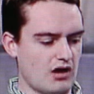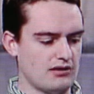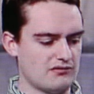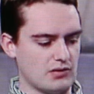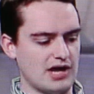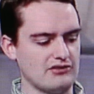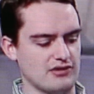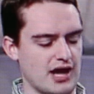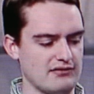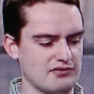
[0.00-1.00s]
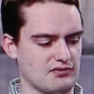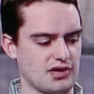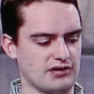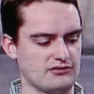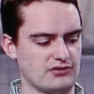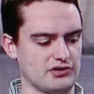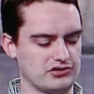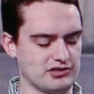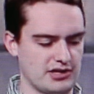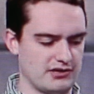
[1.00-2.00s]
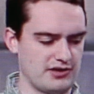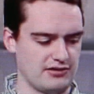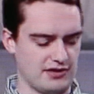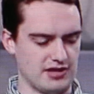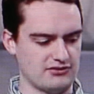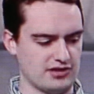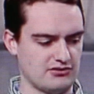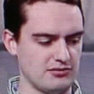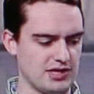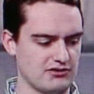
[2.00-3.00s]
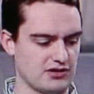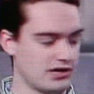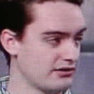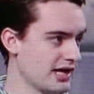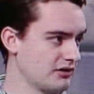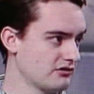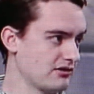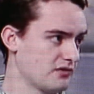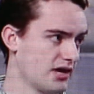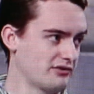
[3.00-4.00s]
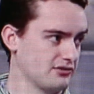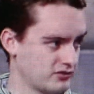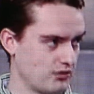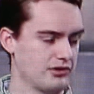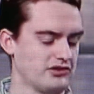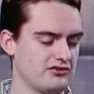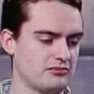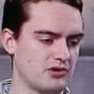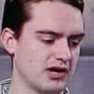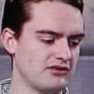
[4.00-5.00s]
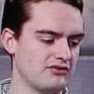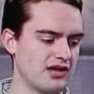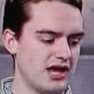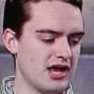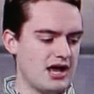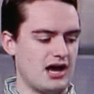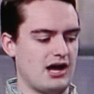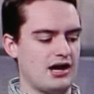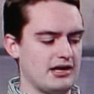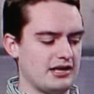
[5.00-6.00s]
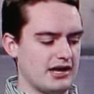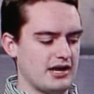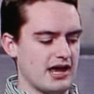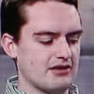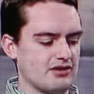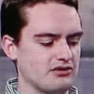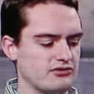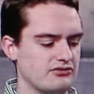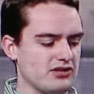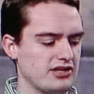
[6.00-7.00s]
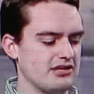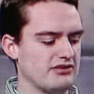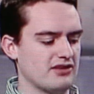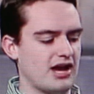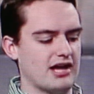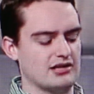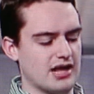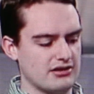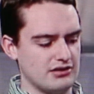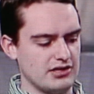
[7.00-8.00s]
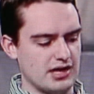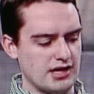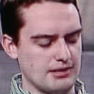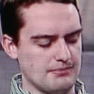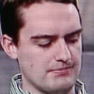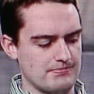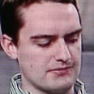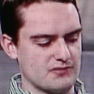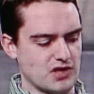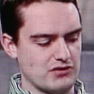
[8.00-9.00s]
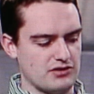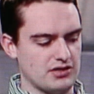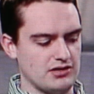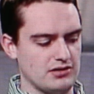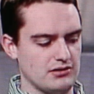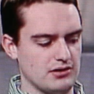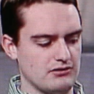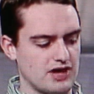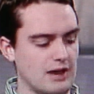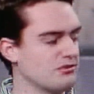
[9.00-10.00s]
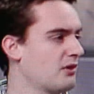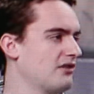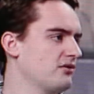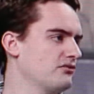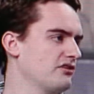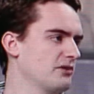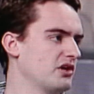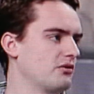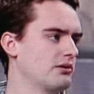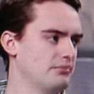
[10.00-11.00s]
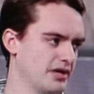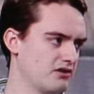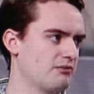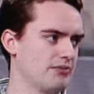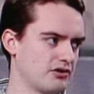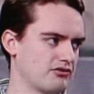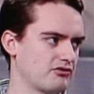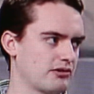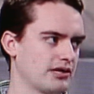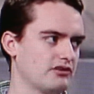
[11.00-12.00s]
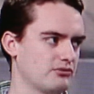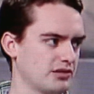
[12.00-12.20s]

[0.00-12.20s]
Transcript: On Verizon, I have the Verizon version that they sent to me, and it's $100 on Verizon, so a decent price. It has an interesting design. A lot of the top smartphones have been going bigger and bigger screens.